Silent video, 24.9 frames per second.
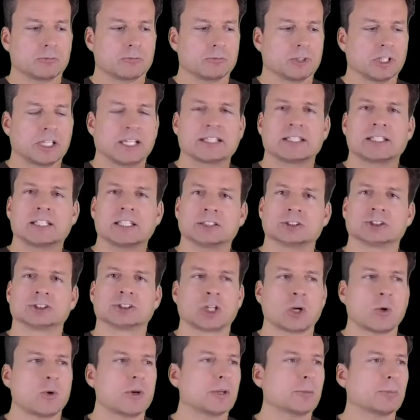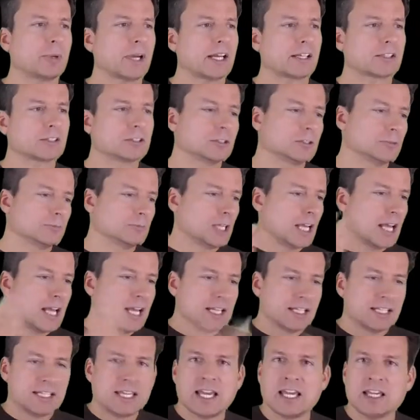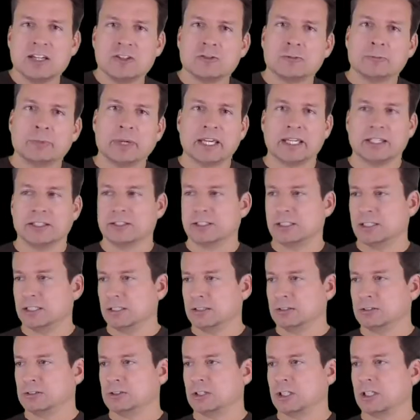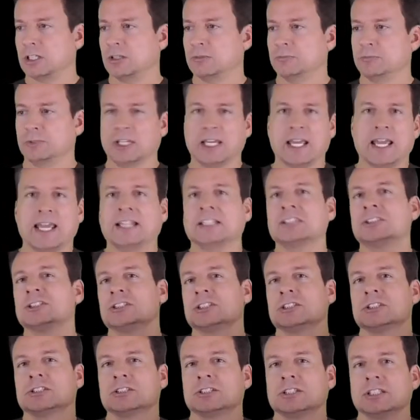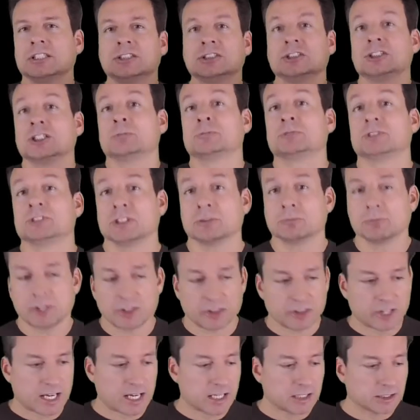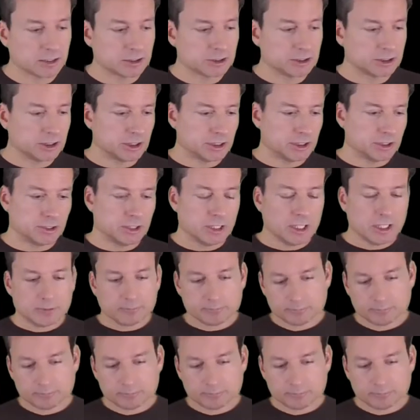like this going back to cave paintings, ancient Egyptian mythology.